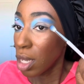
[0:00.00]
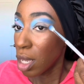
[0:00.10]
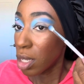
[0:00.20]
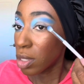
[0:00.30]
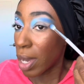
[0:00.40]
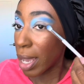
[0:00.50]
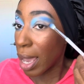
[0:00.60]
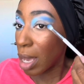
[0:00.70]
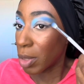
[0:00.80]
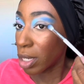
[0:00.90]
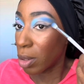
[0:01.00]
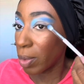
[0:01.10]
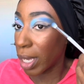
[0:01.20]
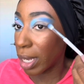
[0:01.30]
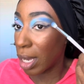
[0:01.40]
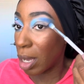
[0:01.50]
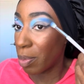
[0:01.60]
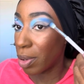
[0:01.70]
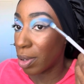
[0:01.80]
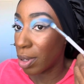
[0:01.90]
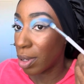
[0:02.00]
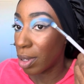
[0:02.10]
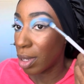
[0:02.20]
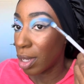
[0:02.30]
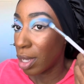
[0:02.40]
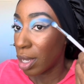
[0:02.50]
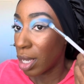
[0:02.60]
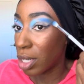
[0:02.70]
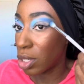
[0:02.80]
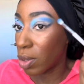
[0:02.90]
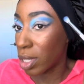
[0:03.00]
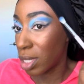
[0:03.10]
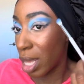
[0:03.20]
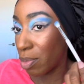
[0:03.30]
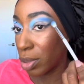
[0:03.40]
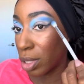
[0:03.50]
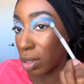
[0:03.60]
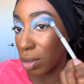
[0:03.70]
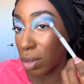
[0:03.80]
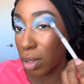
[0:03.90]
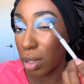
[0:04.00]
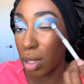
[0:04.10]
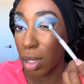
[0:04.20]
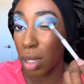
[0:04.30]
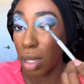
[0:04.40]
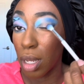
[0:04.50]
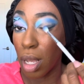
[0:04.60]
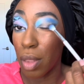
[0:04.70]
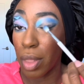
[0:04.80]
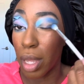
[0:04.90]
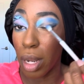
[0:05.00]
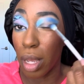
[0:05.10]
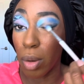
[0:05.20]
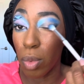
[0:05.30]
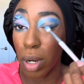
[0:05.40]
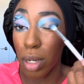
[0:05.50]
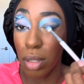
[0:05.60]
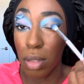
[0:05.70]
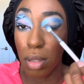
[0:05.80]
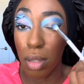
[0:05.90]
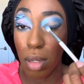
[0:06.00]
So I am gonna wing it up and towards that blue, and then inwards